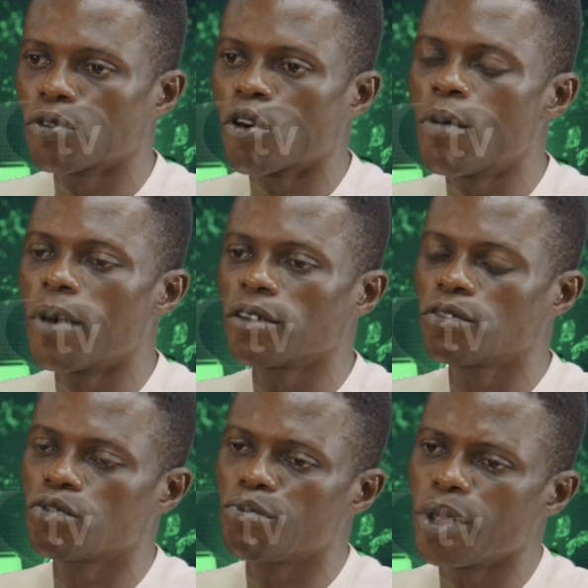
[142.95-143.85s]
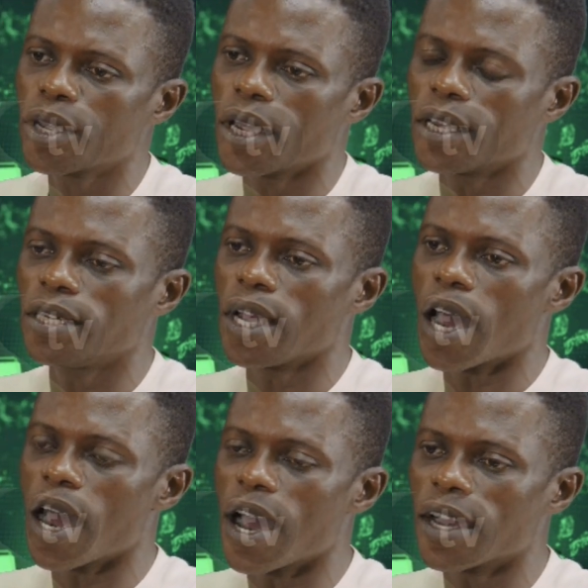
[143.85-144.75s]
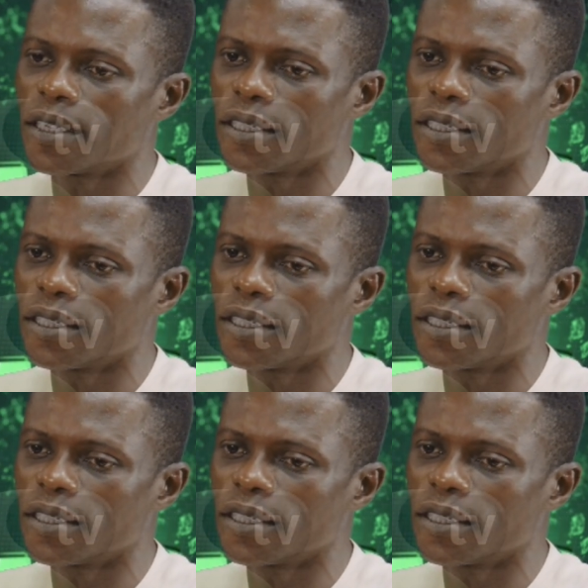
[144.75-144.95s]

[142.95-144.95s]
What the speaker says: come out to make their